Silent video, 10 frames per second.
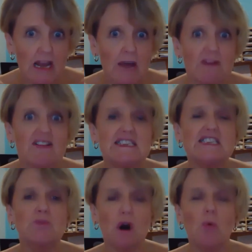But this
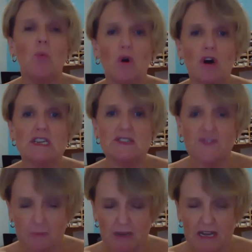is what works
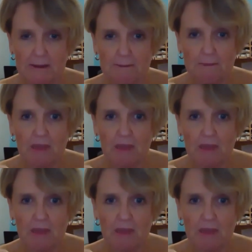for me.